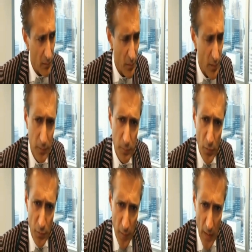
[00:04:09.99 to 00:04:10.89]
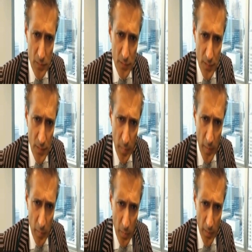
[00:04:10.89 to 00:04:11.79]
very profound
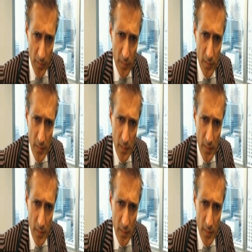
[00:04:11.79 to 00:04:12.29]
tipping point